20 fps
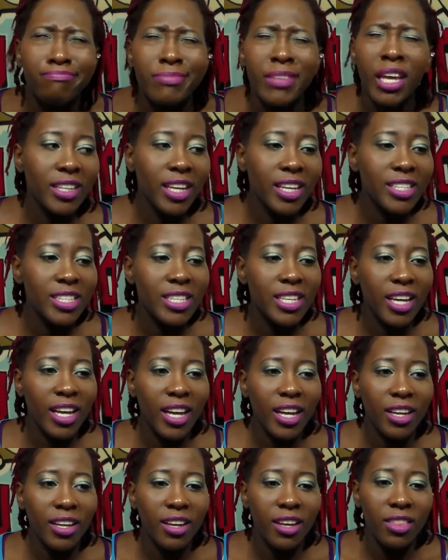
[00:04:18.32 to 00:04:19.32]
And it's
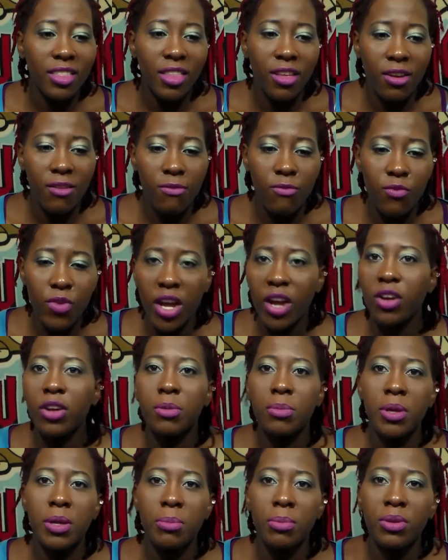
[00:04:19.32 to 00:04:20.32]
like the
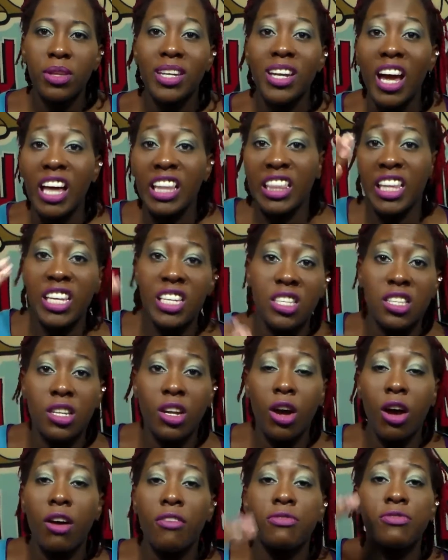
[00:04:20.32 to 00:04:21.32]
very people that I listed
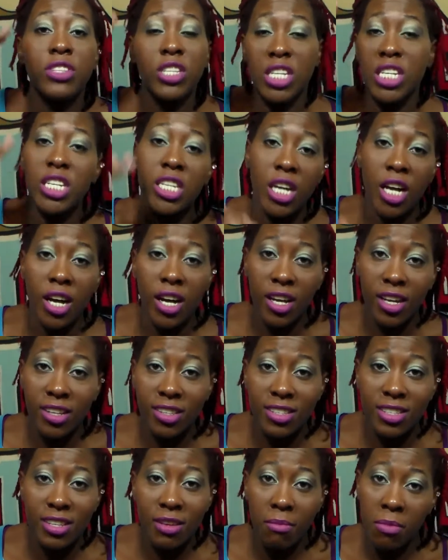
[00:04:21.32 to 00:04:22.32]
off to
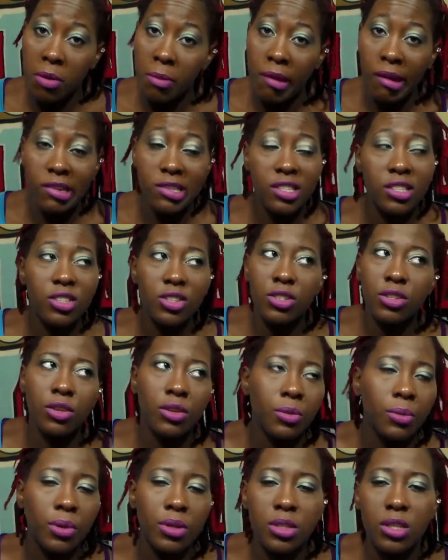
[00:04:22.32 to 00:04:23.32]
not send me messages are
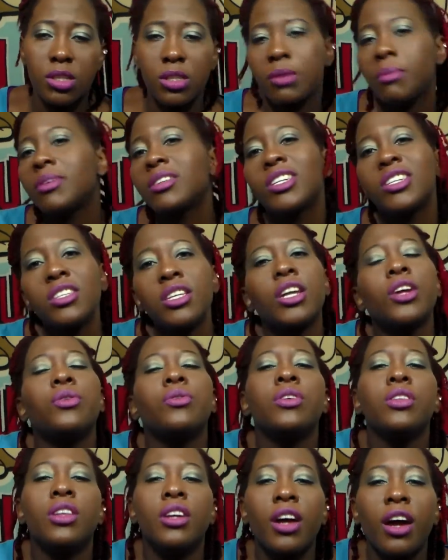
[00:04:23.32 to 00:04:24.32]
the ones that send messages, because they
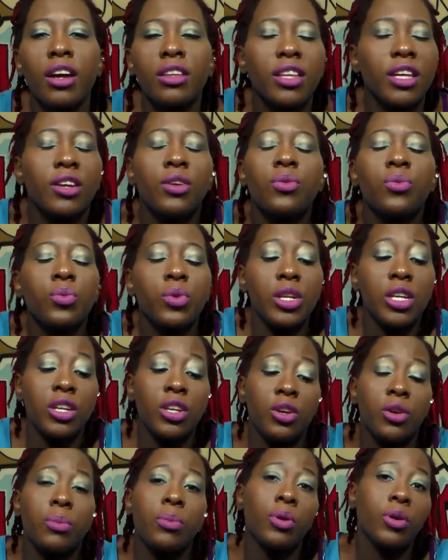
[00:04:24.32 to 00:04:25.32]
don't read the, they don't read
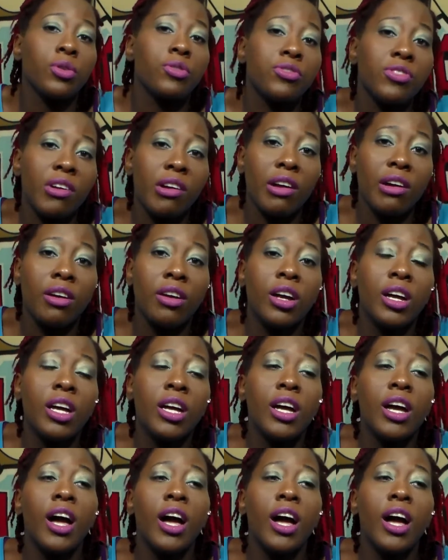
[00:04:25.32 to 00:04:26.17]
your profile.